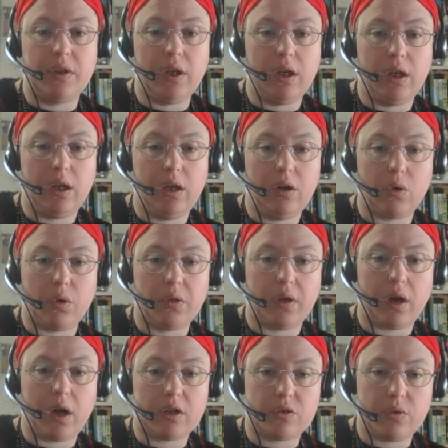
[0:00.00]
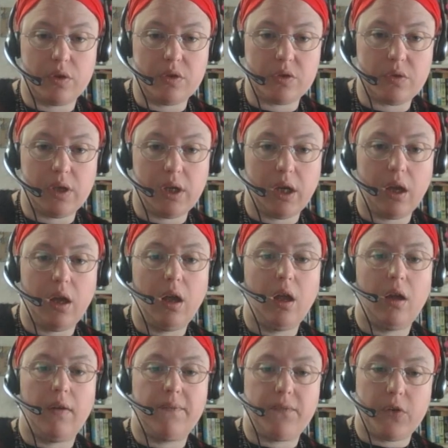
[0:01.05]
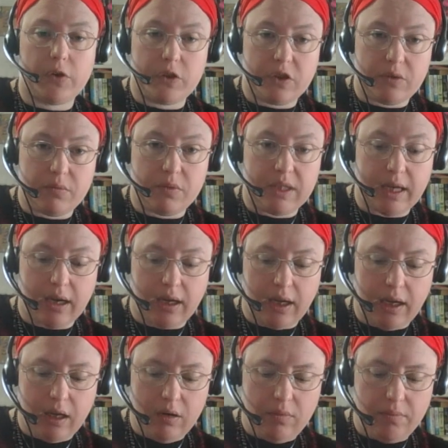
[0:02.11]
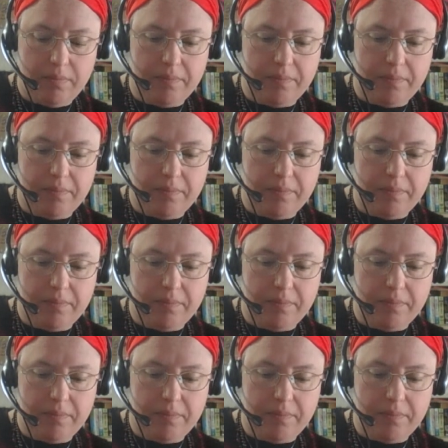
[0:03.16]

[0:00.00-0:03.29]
the Orthodox Rosary first decade.